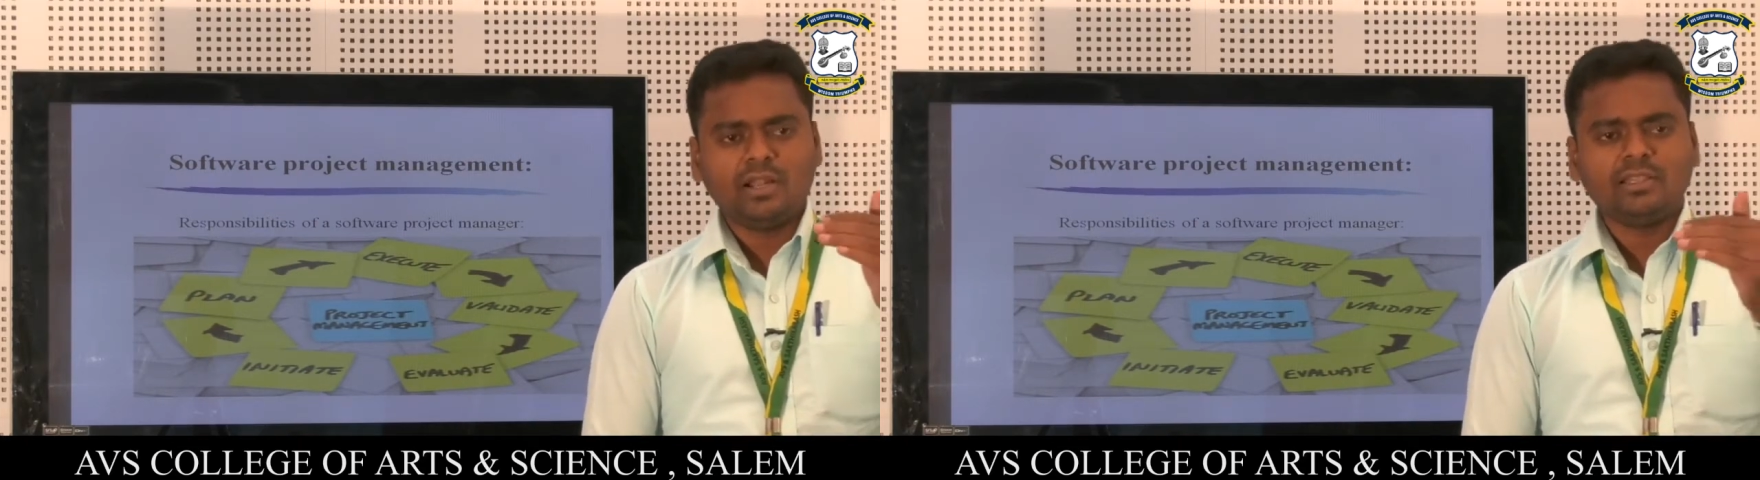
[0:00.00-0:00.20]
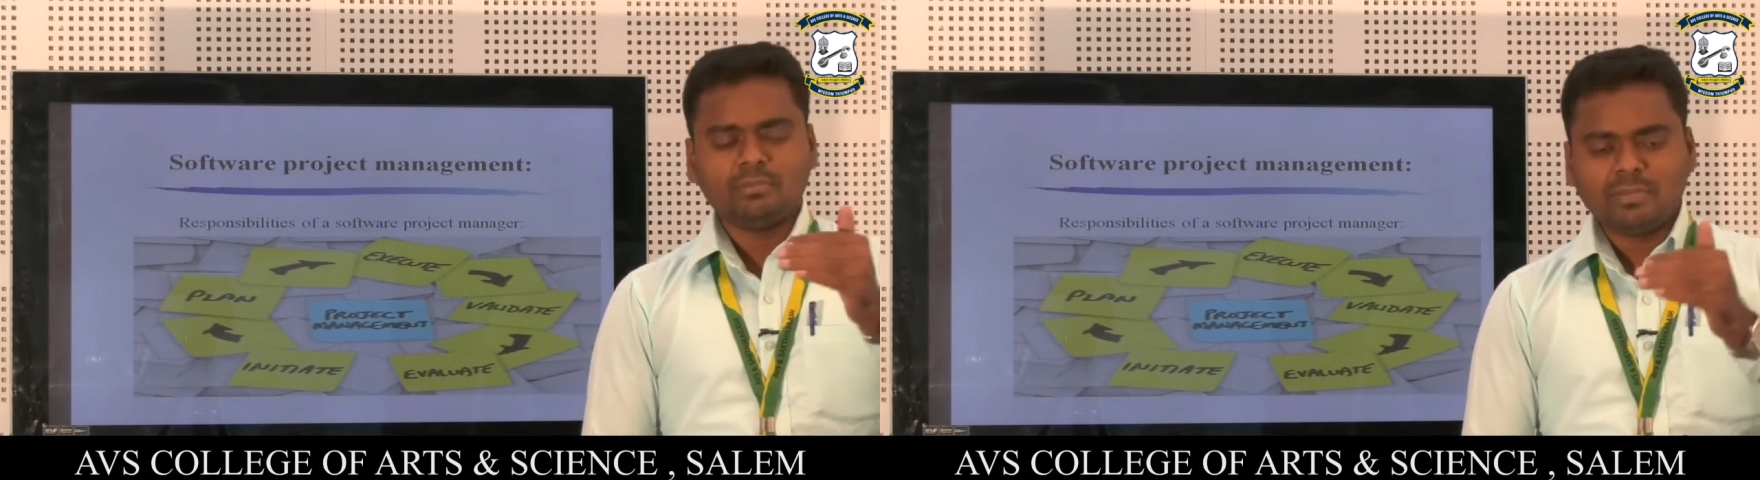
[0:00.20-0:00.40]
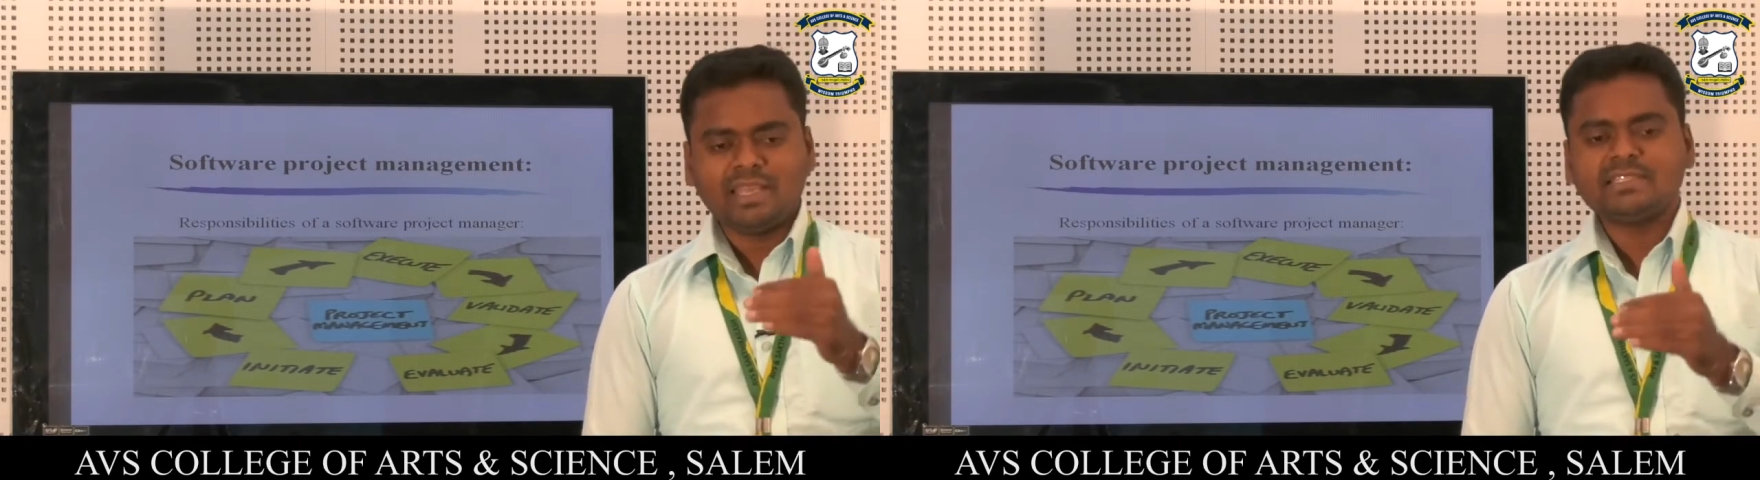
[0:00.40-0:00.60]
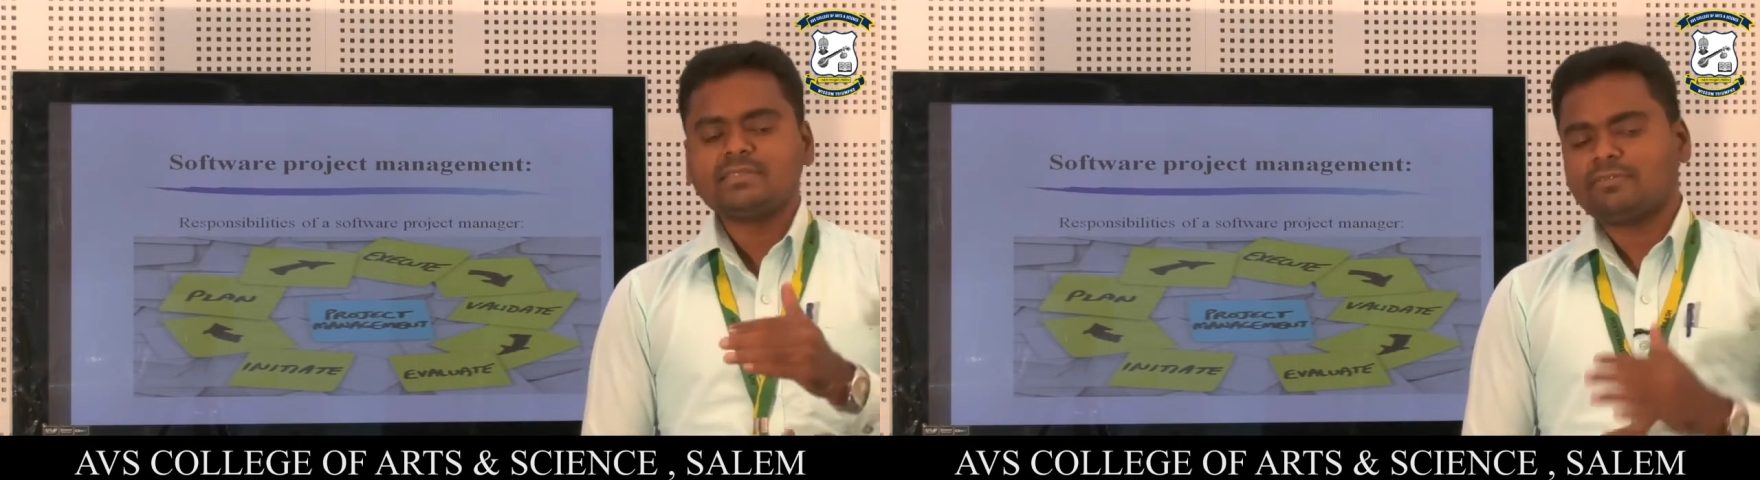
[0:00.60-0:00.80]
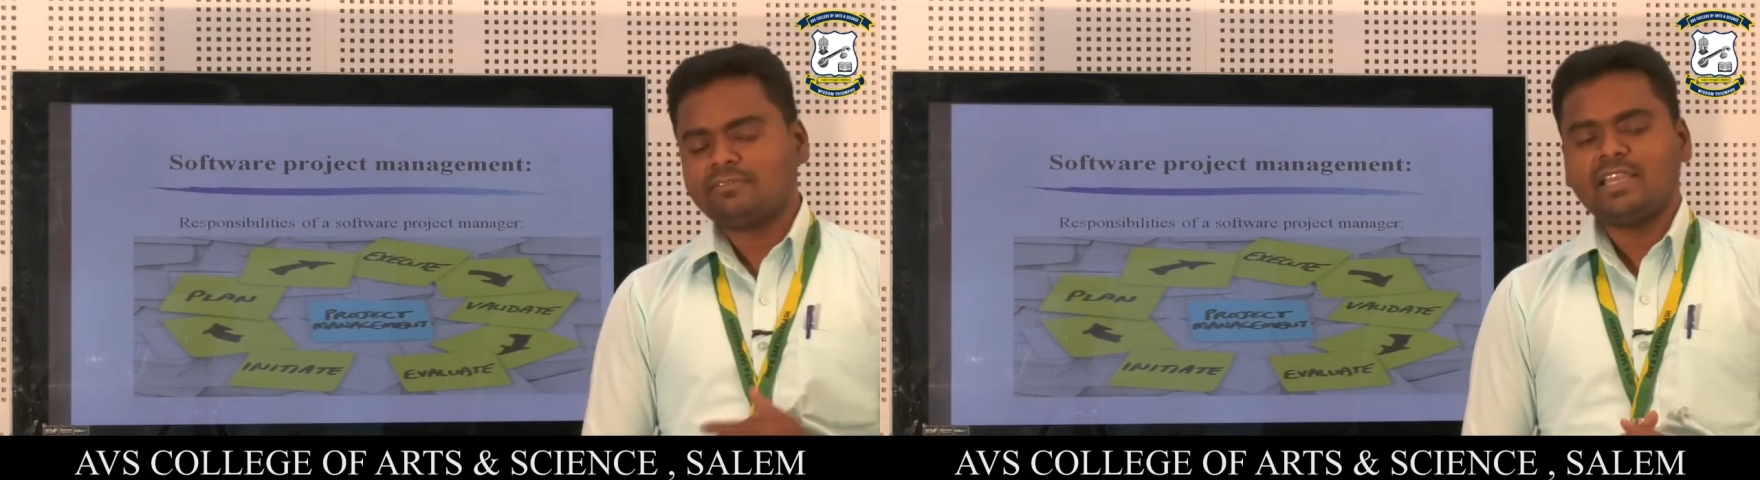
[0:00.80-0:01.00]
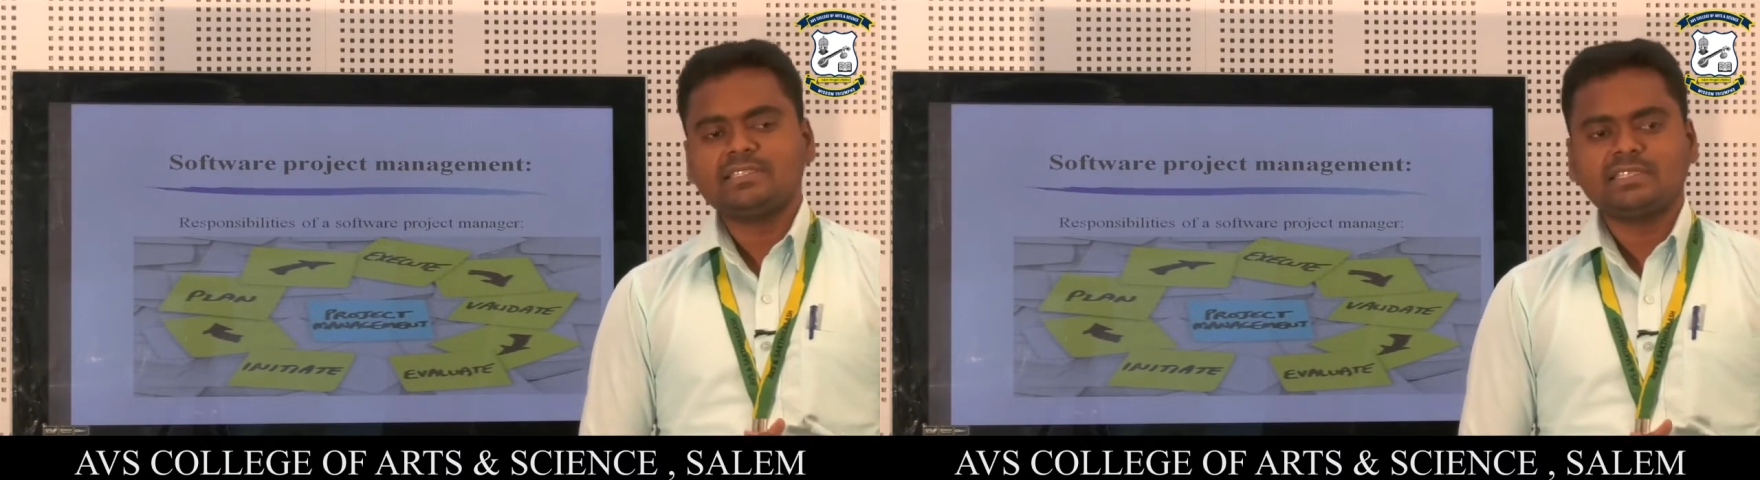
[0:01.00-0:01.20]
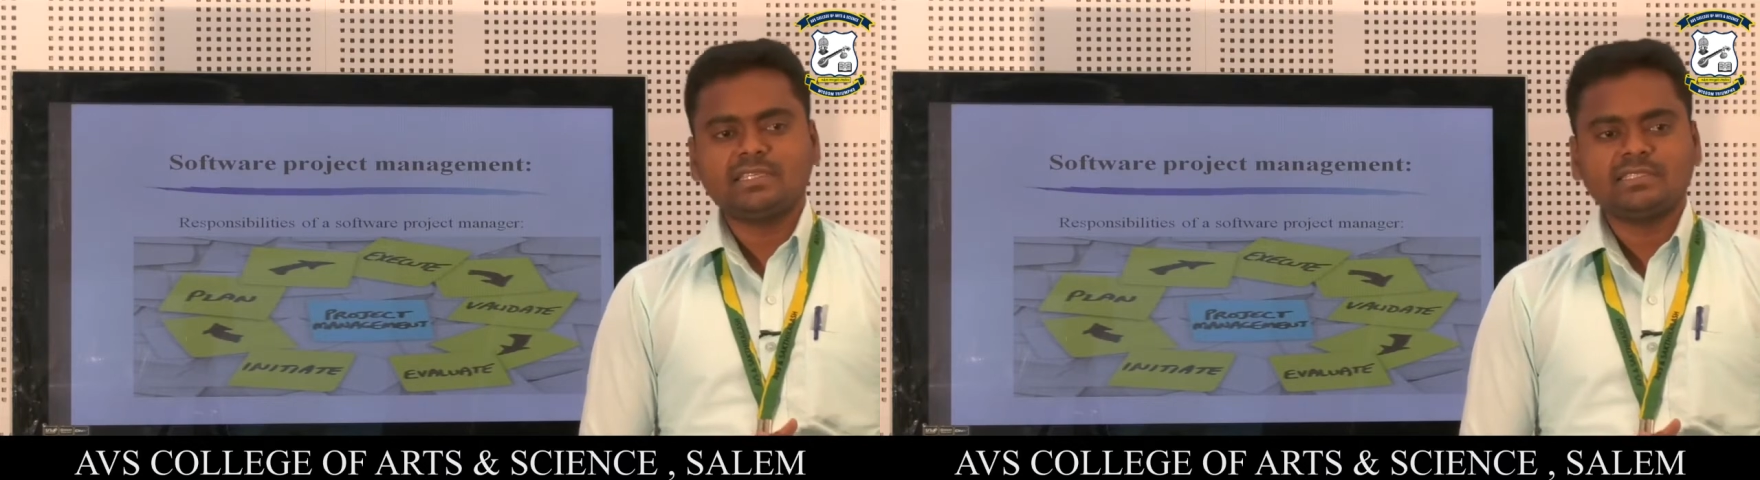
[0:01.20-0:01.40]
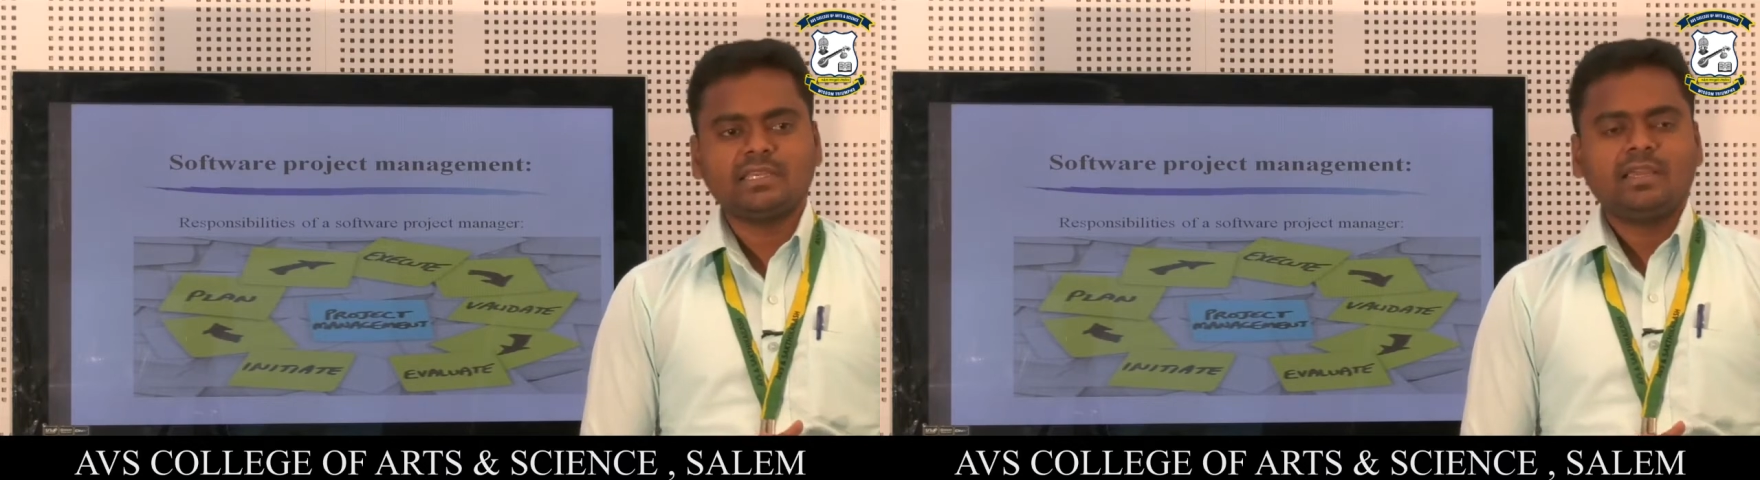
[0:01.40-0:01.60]
all the main
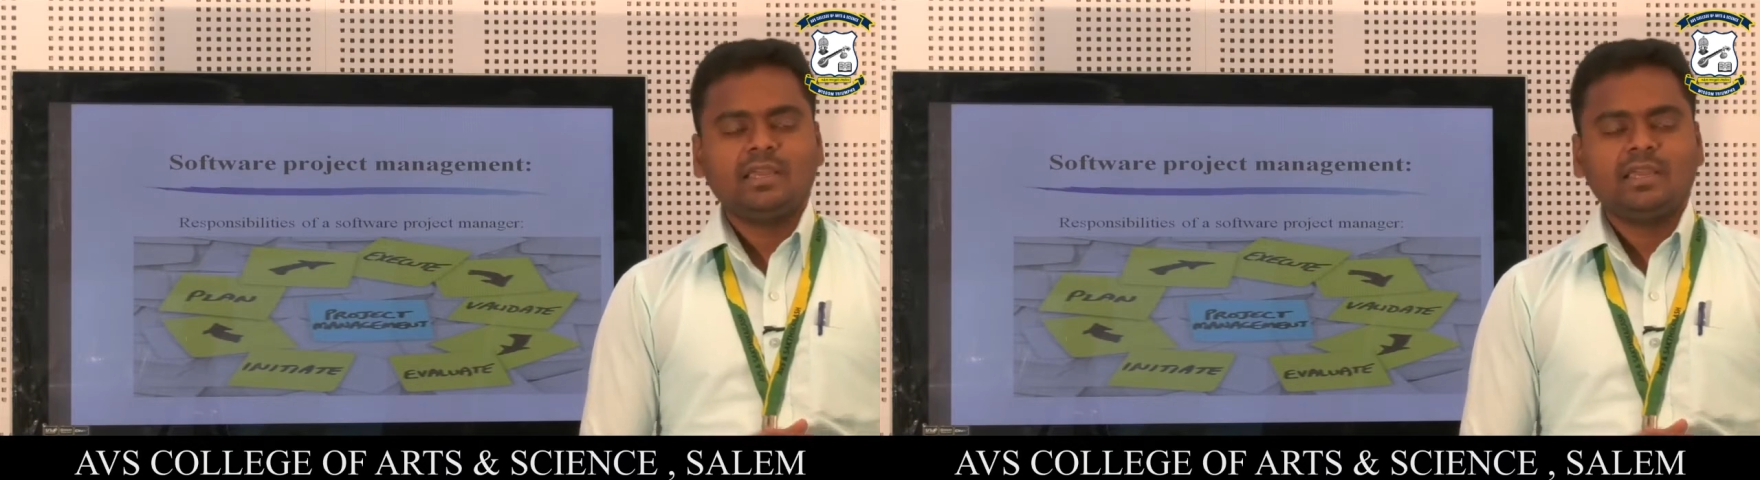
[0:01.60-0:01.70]
phases